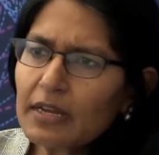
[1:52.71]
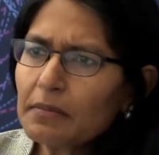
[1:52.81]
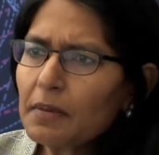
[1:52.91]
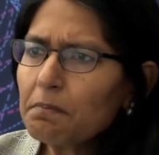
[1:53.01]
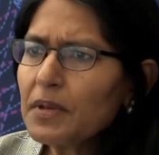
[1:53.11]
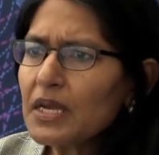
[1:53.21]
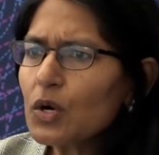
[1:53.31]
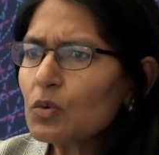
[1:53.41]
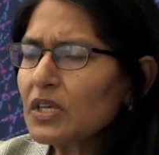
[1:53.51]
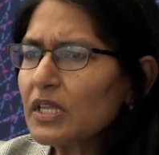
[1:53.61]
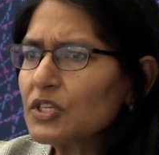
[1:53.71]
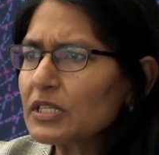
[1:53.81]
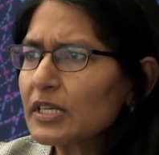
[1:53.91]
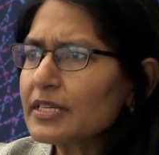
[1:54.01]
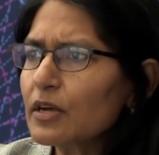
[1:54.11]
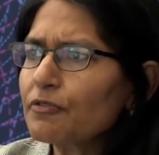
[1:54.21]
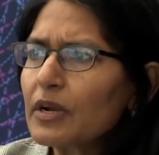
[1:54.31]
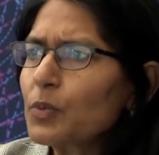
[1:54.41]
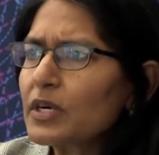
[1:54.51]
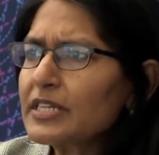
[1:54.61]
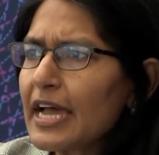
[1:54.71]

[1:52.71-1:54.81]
And PICO really just lays out a framework